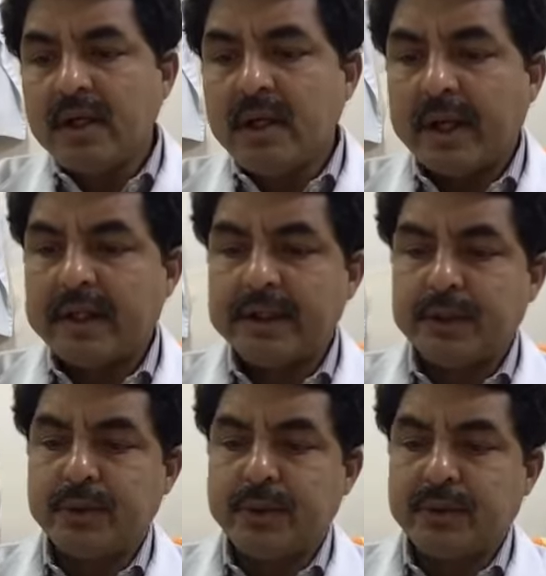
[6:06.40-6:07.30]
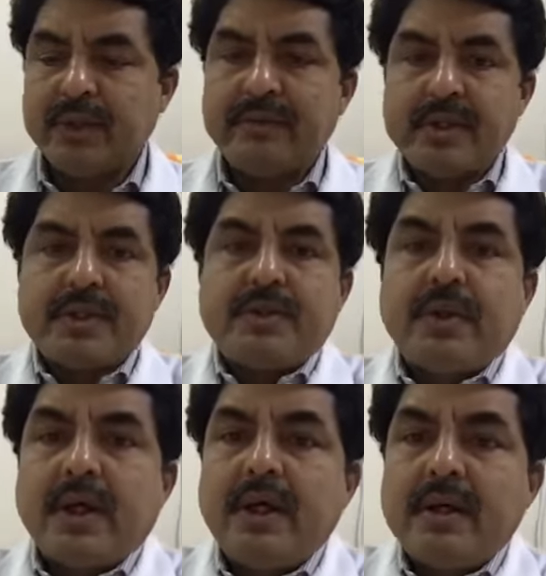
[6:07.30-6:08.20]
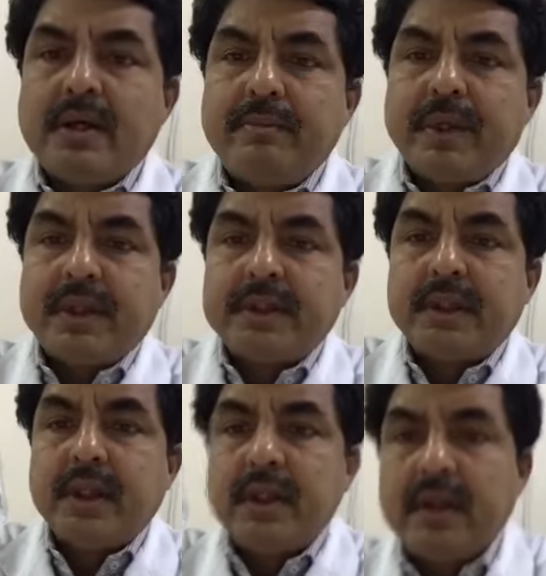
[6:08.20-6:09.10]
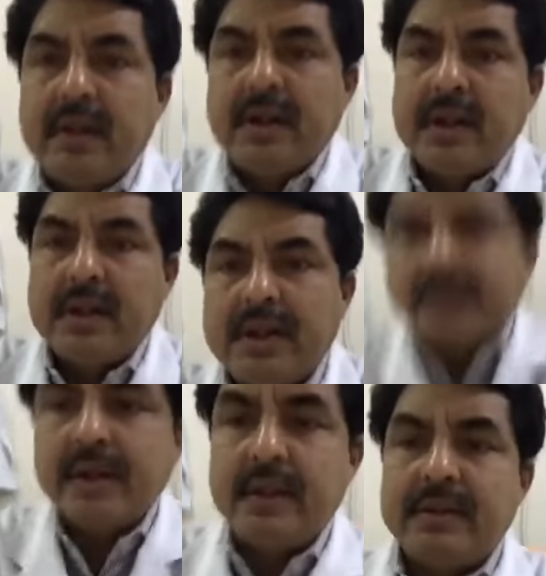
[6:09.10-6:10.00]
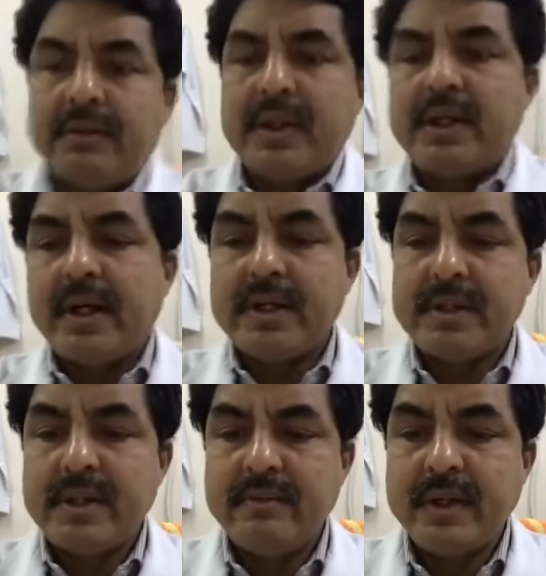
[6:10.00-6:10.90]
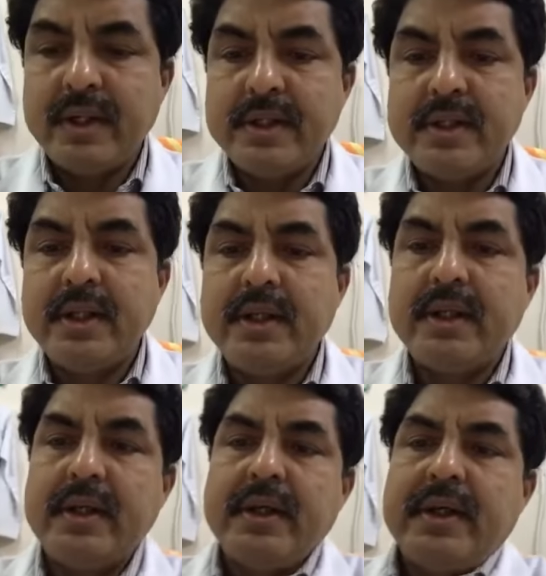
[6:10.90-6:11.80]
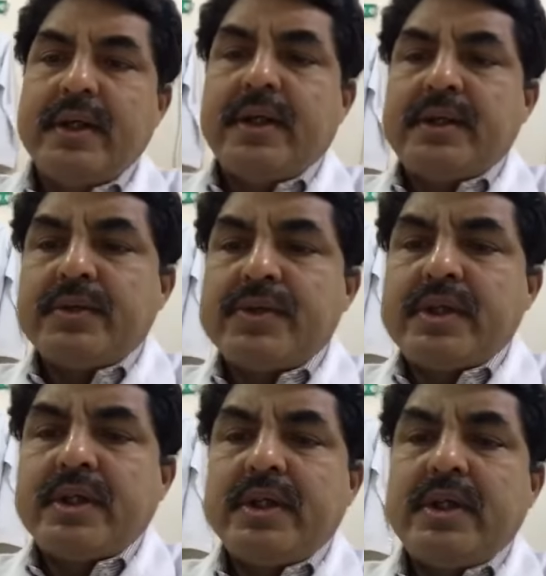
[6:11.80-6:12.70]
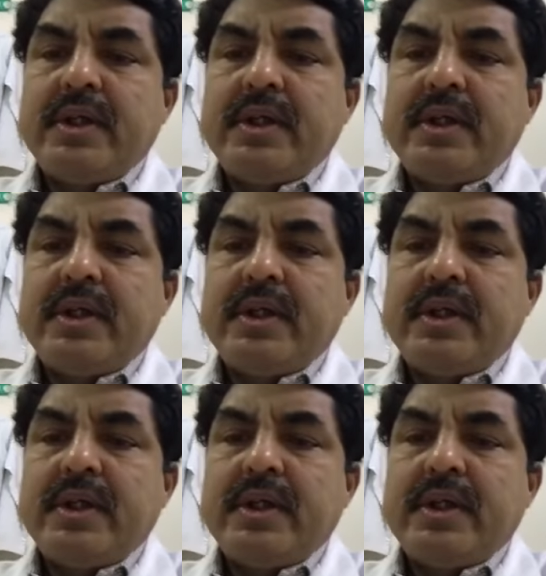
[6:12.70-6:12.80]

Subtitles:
I can show you the fistula picture, then you can understand very easily. You see,